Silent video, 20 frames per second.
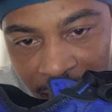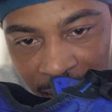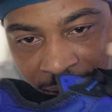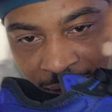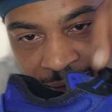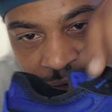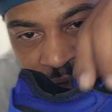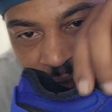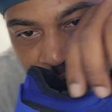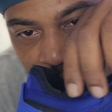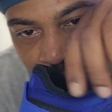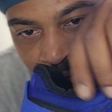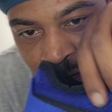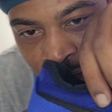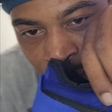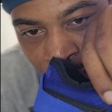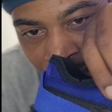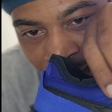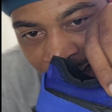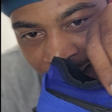Look at that
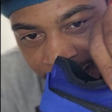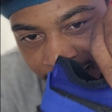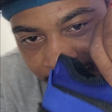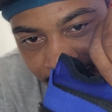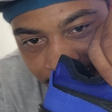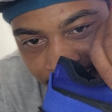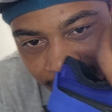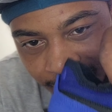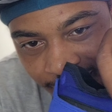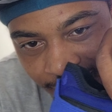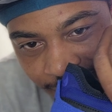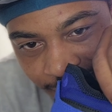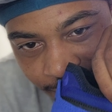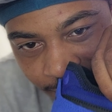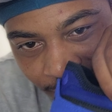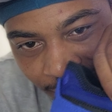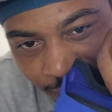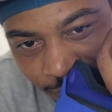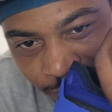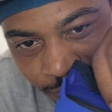little pocket.
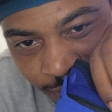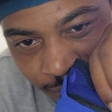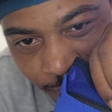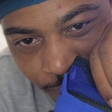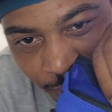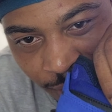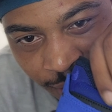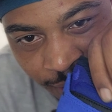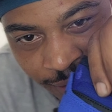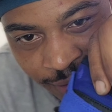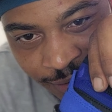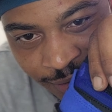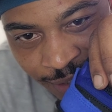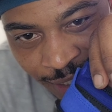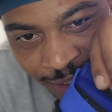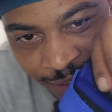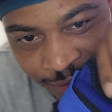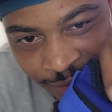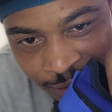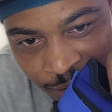I'm not gonna say pocket. It's
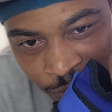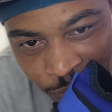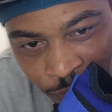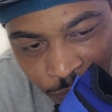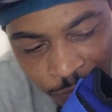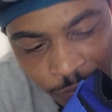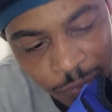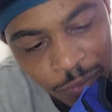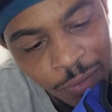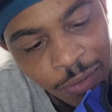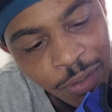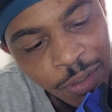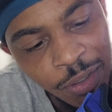like a little